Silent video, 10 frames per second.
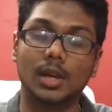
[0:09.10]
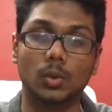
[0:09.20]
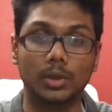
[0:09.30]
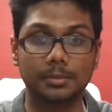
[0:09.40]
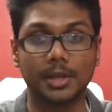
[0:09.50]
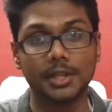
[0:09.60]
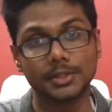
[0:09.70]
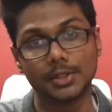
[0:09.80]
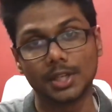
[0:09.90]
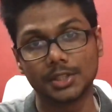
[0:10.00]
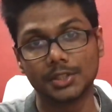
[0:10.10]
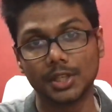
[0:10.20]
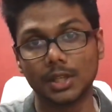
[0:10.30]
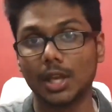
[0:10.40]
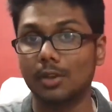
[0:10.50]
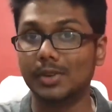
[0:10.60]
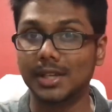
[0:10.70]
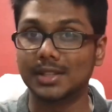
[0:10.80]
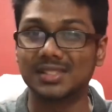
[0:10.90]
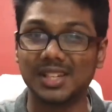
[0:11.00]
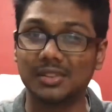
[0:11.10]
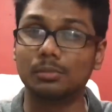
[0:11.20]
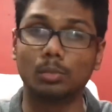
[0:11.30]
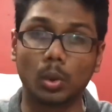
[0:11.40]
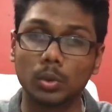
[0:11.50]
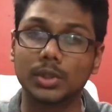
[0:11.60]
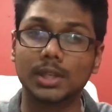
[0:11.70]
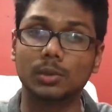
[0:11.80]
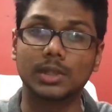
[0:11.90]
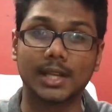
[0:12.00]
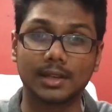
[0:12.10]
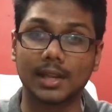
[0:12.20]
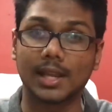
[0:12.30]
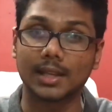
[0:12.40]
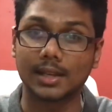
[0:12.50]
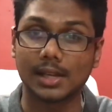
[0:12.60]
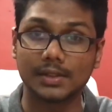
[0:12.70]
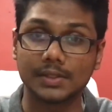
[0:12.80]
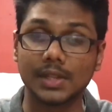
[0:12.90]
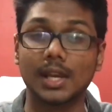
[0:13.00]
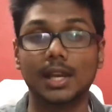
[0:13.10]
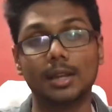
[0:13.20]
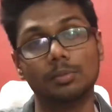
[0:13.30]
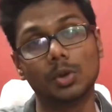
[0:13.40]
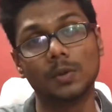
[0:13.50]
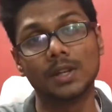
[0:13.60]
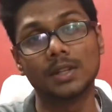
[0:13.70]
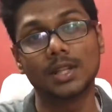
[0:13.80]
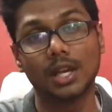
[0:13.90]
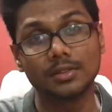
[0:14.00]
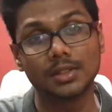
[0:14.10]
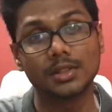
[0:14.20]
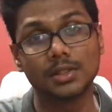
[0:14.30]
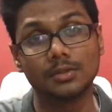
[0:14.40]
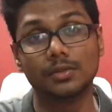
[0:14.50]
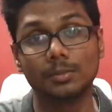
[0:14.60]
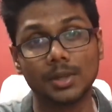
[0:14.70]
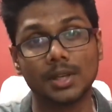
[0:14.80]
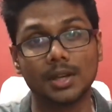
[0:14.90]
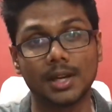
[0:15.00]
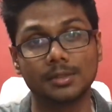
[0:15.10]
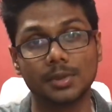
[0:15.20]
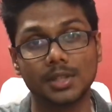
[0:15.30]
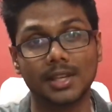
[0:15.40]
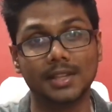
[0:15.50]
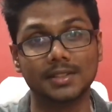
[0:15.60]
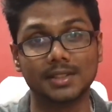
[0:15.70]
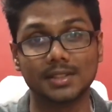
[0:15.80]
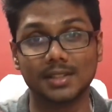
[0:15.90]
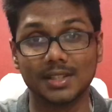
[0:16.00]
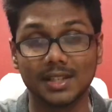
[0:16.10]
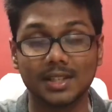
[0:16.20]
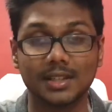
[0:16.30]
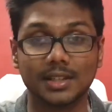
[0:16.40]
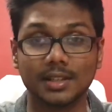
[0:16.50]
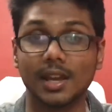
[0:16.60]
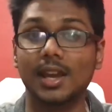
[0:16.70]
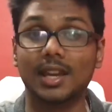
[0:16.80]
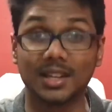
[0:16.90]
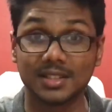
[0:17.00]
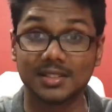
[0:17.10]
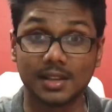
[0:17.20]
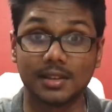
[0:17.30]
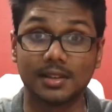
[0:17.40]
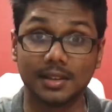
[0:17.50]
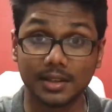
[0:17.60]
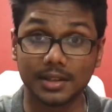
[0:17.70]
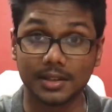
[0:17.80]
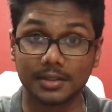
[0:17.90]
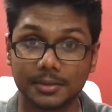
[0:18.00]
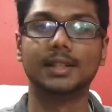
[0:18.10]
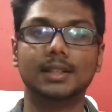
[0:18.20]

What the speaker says: With Meri Suraksha, we can save more than 10 lakh lives and prevent thousands of women harassment cases in India in a single year.